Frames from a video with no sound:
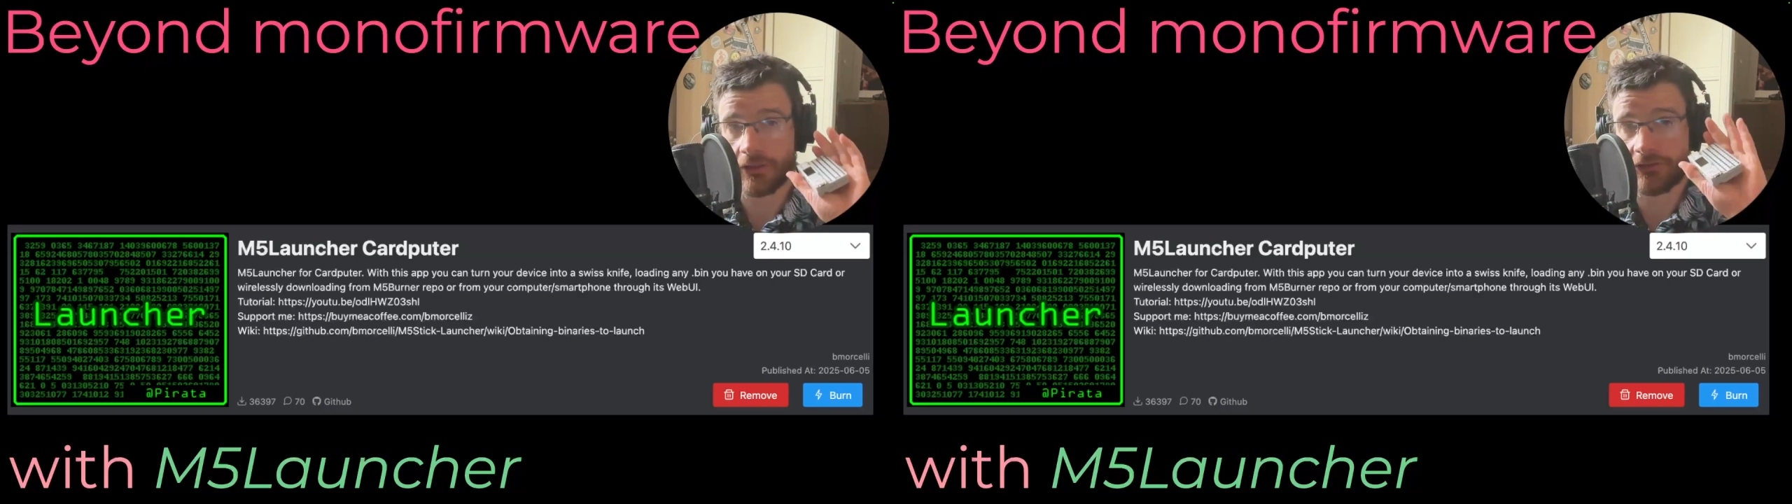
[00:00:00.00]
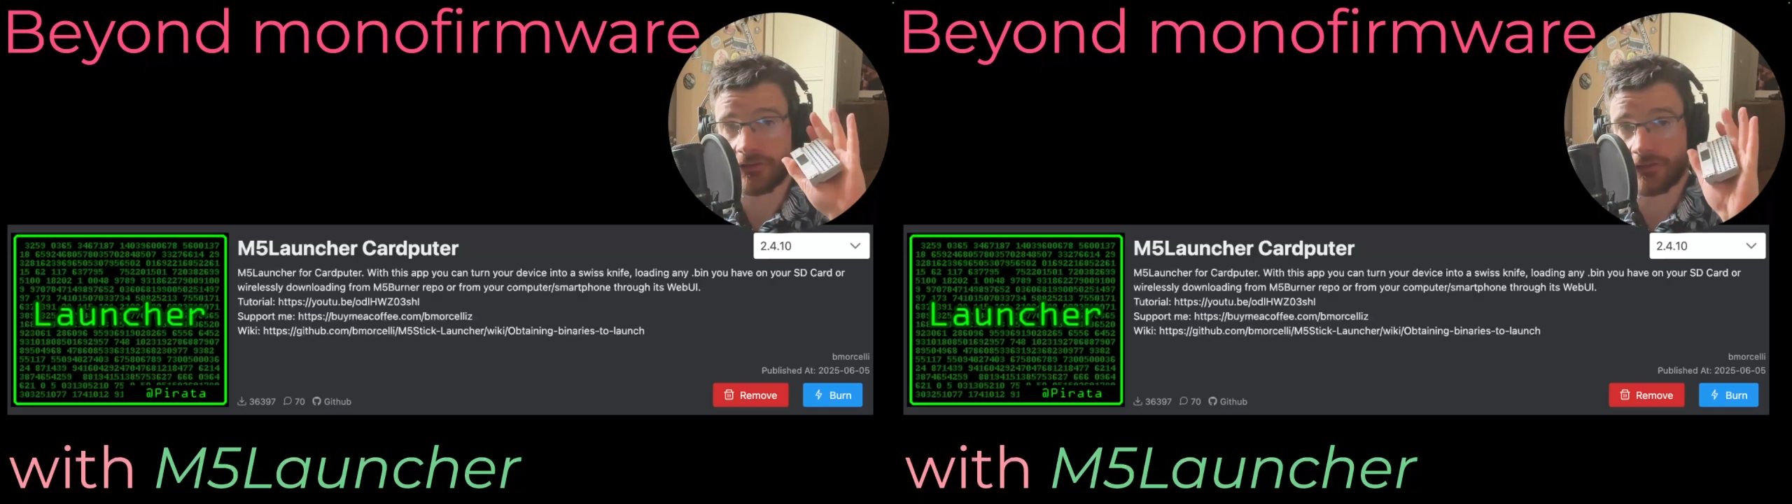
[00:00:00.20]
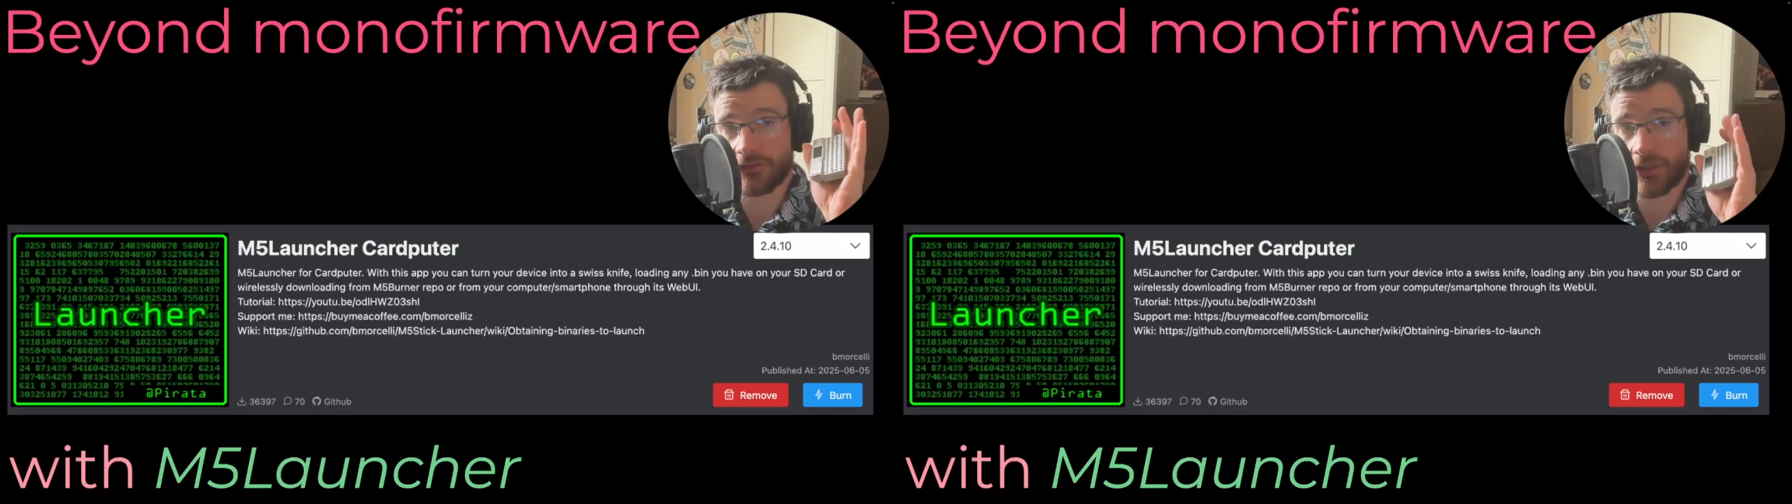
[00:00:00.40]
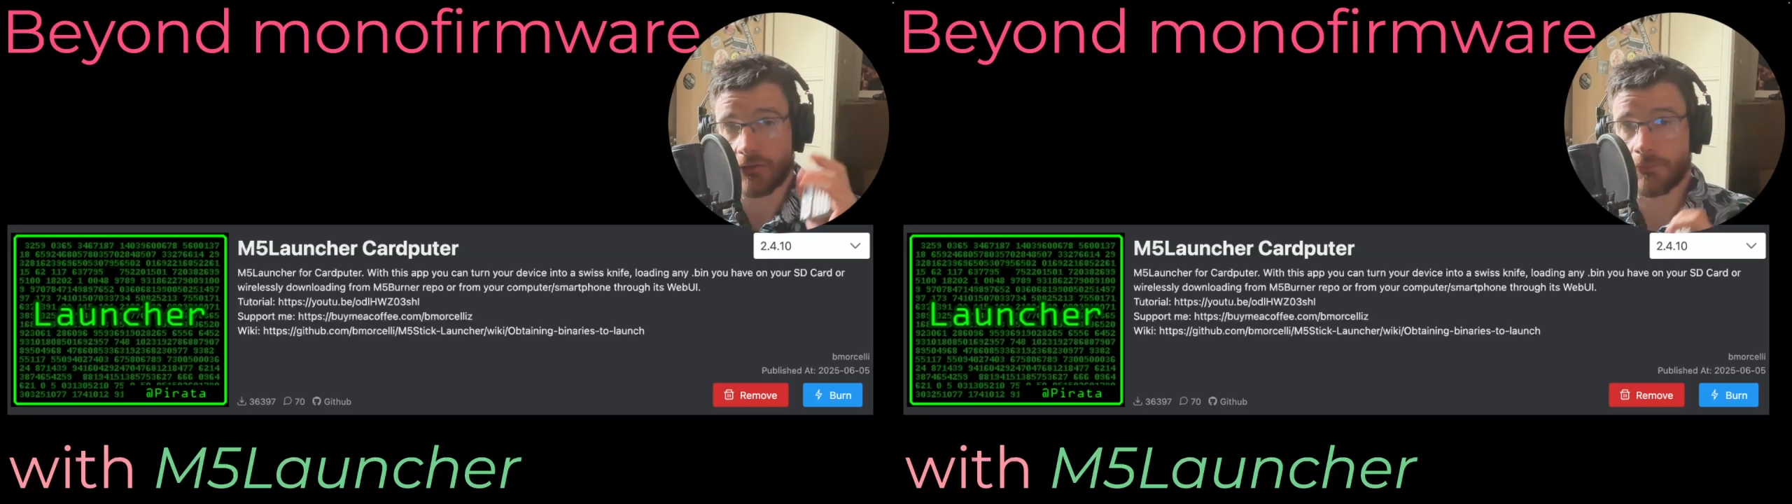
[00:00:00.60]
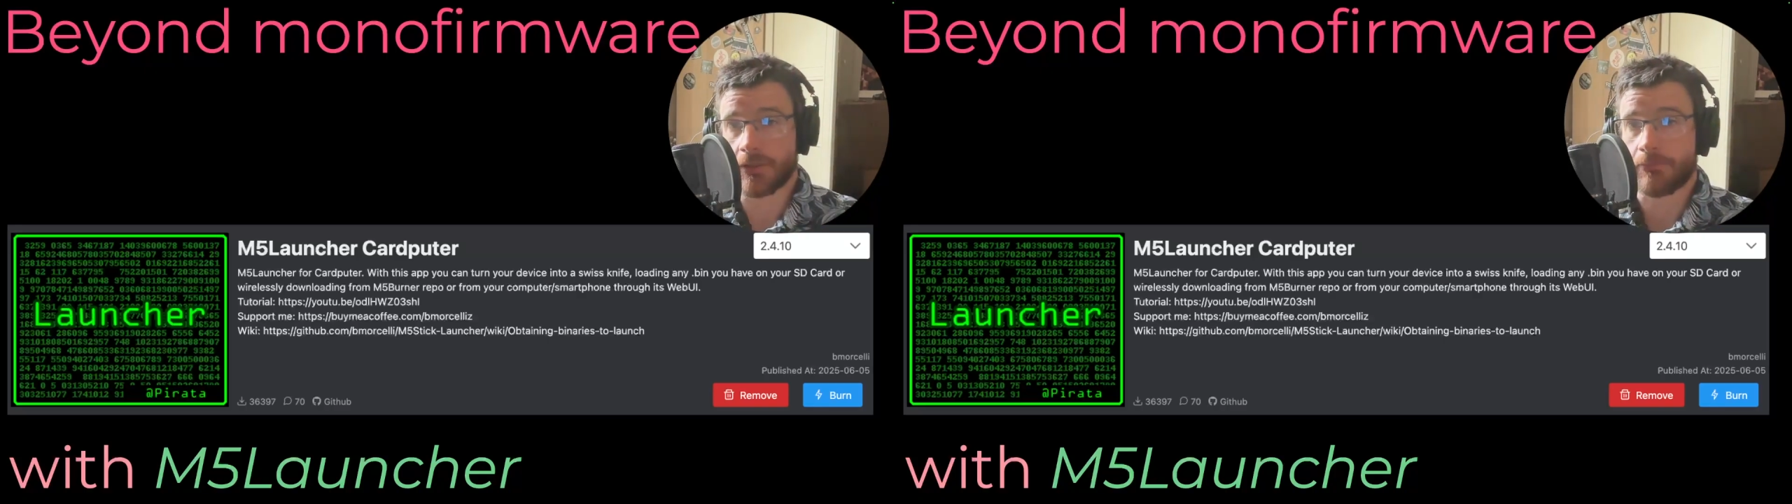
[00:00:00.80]
this as a
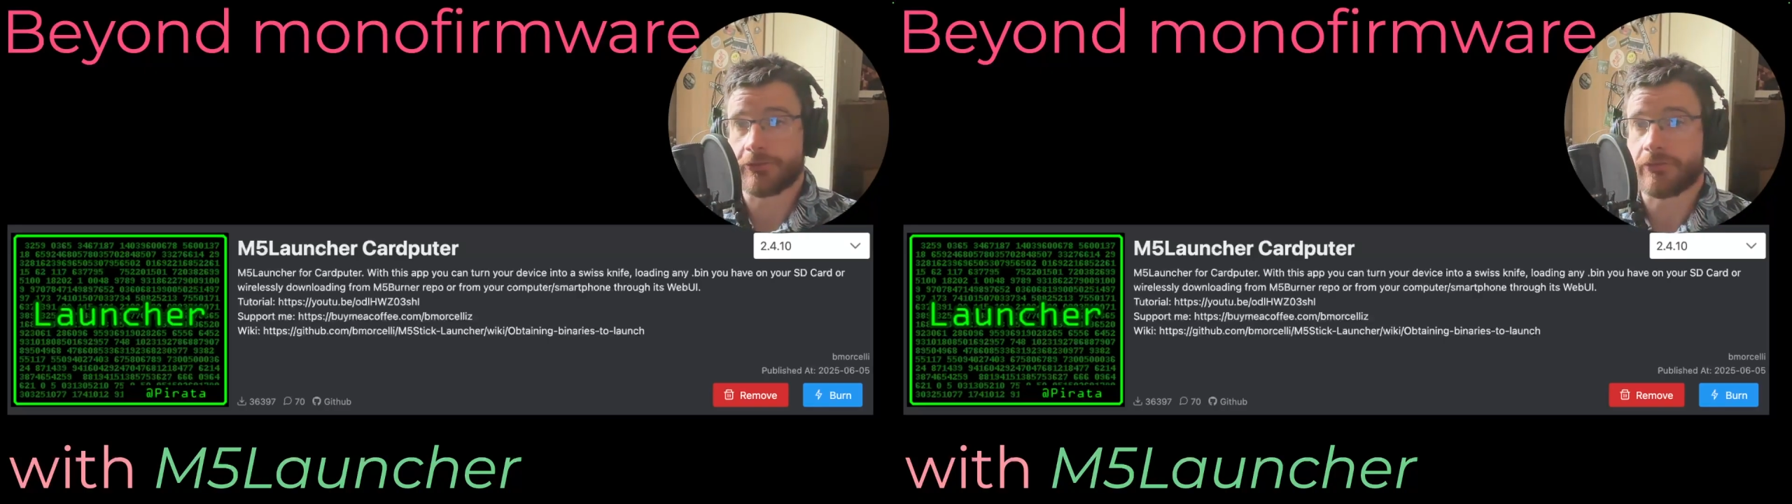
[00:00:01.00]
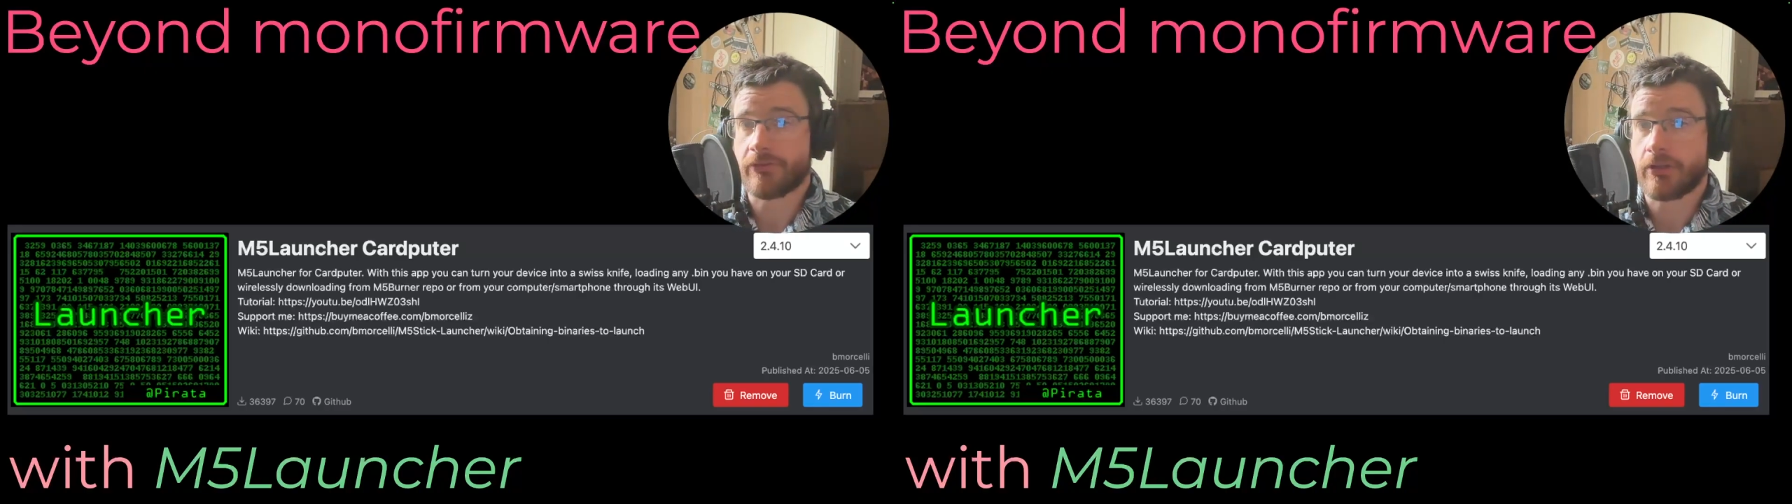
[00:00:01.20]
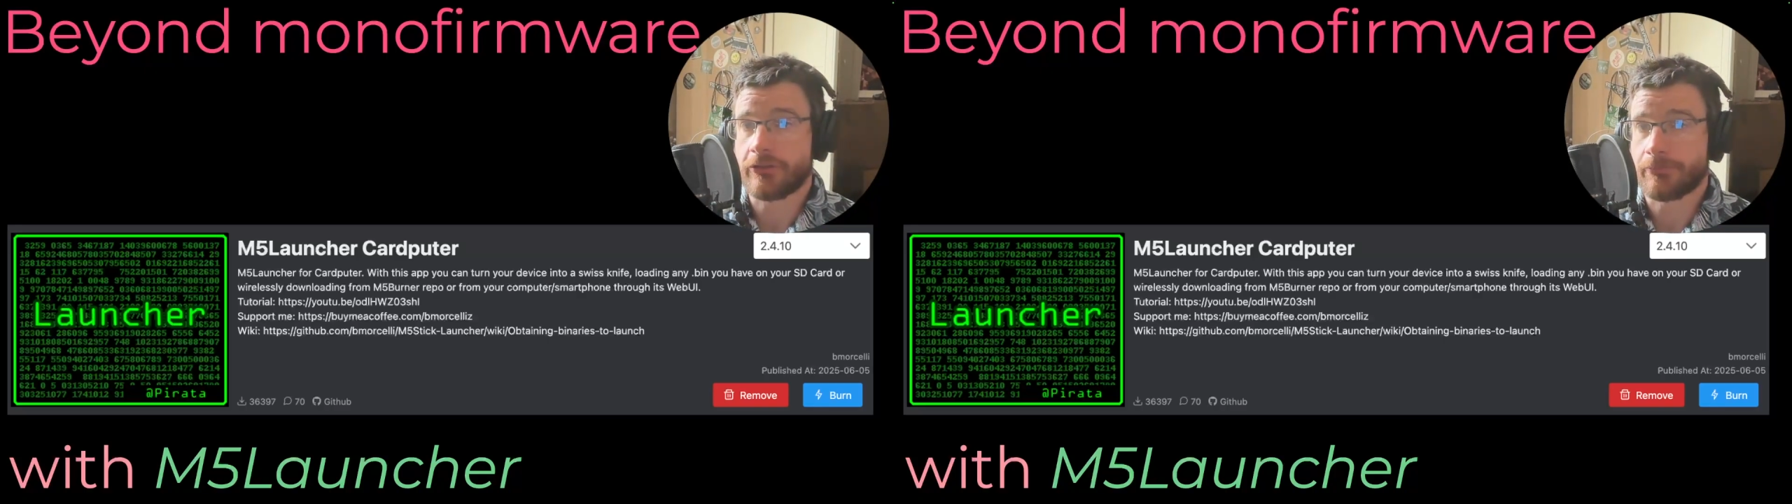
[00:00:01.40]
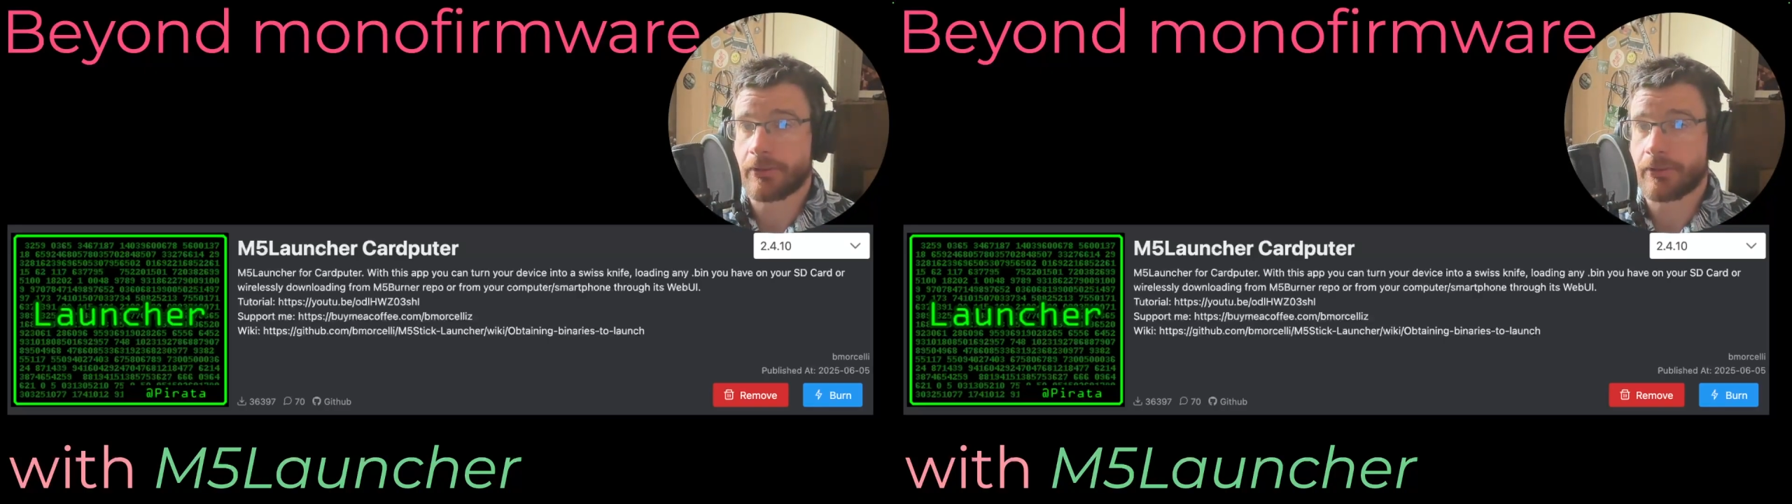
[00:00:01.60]
single-purpose device.